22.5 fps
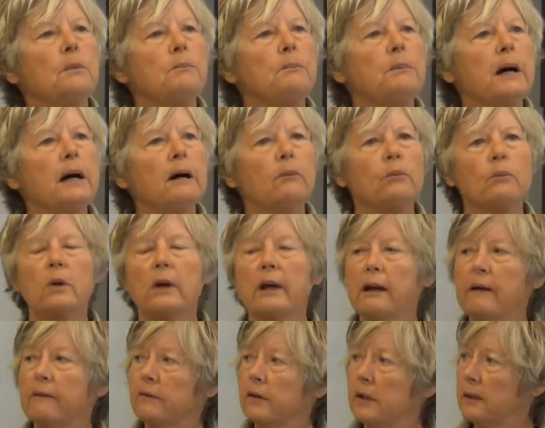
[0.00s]
But what
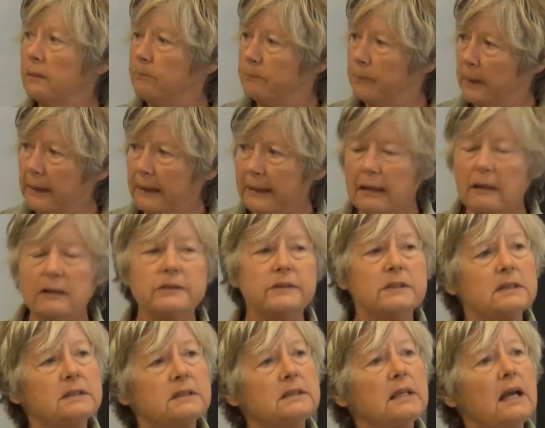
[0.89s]
everybody
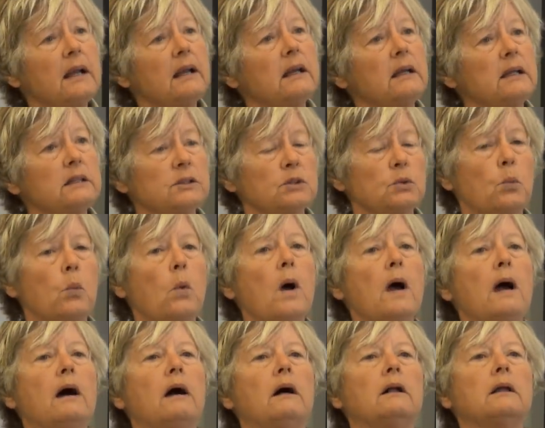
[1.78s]
else has said as
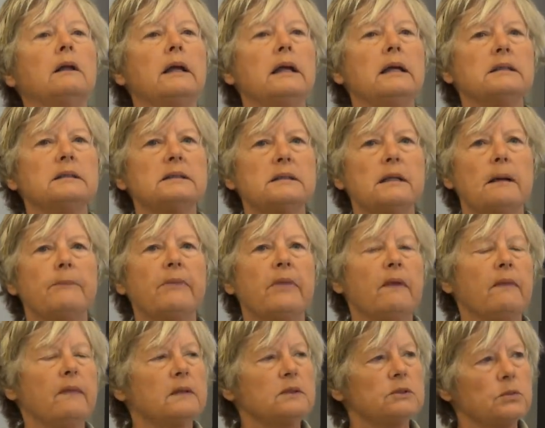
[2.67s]
well is
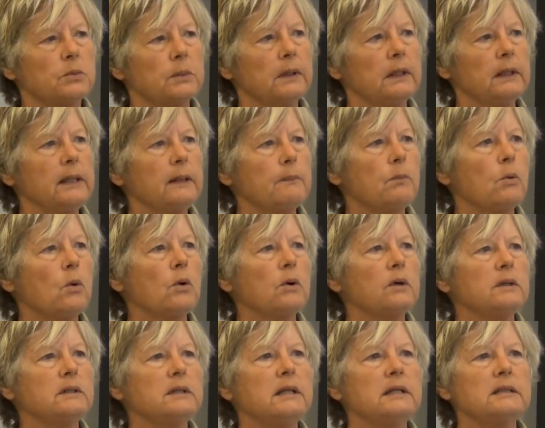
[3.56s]
something that's really
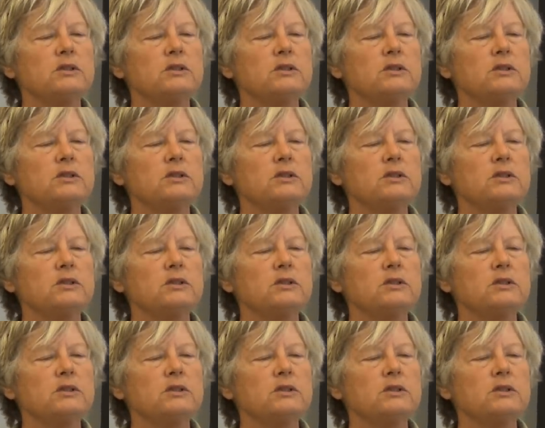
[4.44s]
important,